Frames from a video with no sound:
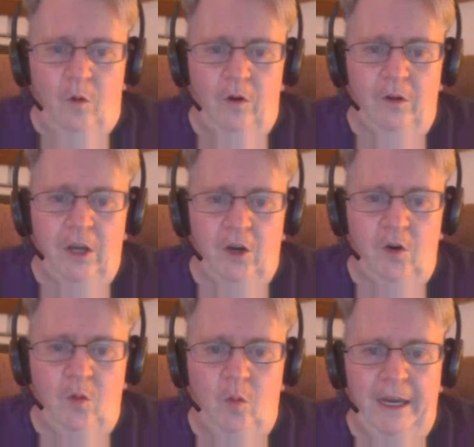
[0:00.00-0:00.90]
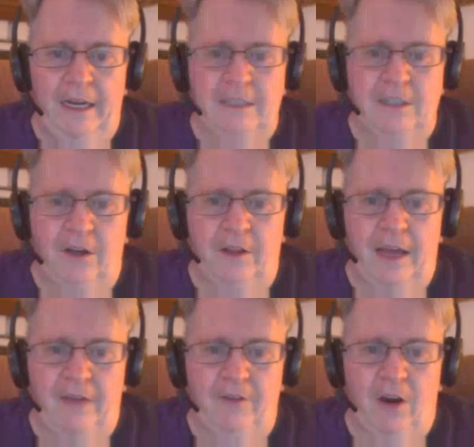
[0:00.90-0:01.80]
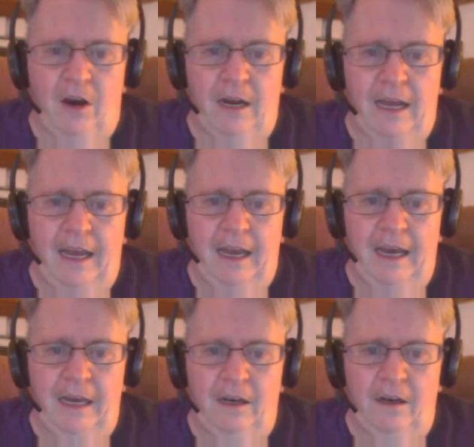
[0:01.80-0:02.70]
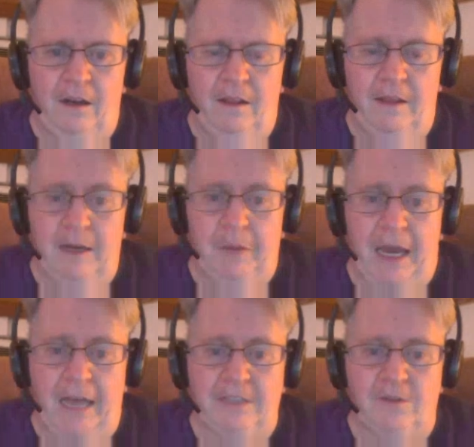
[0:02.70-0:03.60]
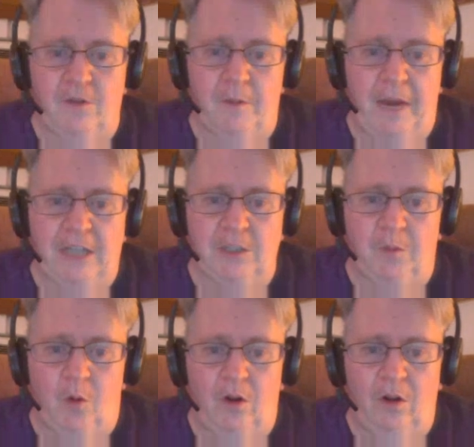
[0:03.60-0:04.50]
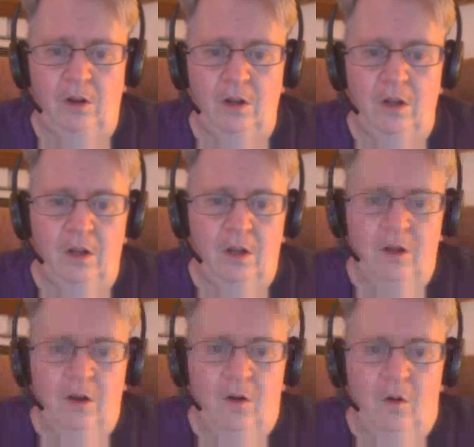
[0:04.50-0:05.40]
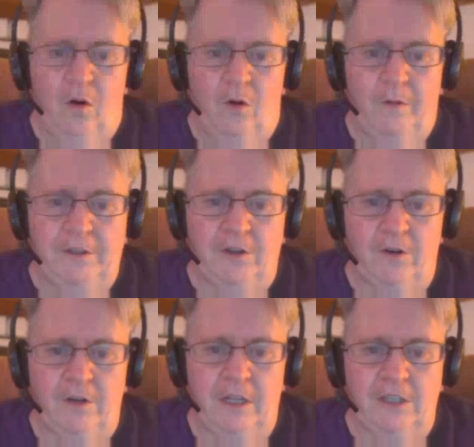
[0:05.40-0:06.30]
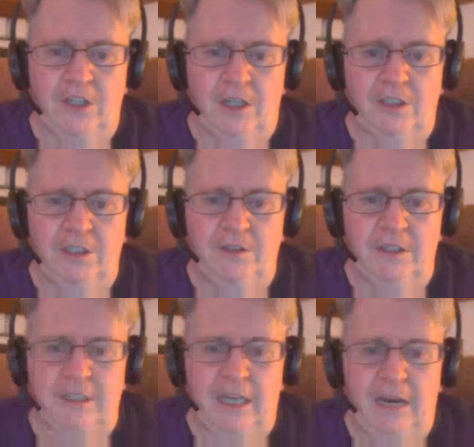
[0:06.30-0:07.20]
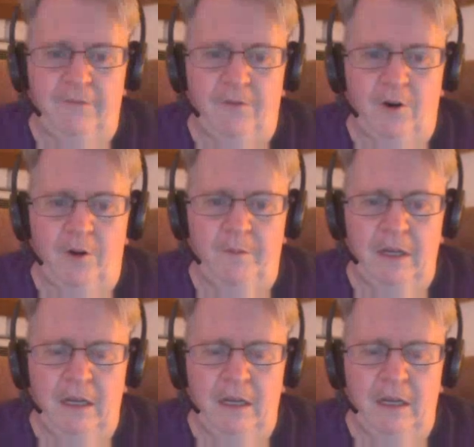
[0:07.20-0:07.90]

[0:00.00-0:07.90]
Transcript: Will you wait until they have gone and then pass through the magic portal, or return to the junction you just came from